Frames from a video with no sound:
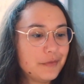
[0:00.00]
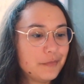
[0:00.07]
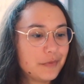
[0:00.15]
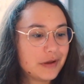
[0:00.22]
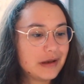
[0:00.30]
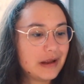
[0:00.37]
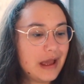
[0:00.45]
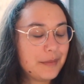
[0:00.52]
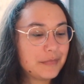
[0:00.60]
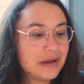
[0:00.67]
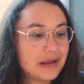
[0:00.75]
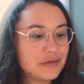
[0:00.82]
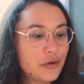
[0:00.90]

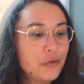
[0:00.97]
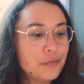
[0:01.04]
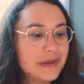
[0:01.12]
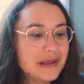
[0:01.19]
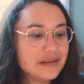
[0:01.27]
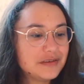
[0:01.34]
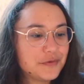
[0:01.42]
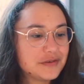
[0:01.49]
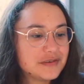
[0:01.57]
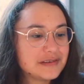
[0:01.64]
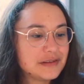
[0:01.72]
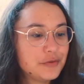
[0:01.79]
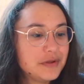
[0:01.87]
It's Ole Miss
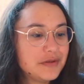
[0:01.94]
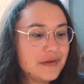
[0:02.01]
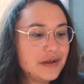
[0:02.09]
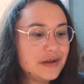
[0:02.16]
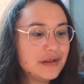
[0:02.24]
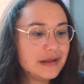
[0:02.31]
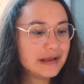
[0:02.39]
versus Louisville,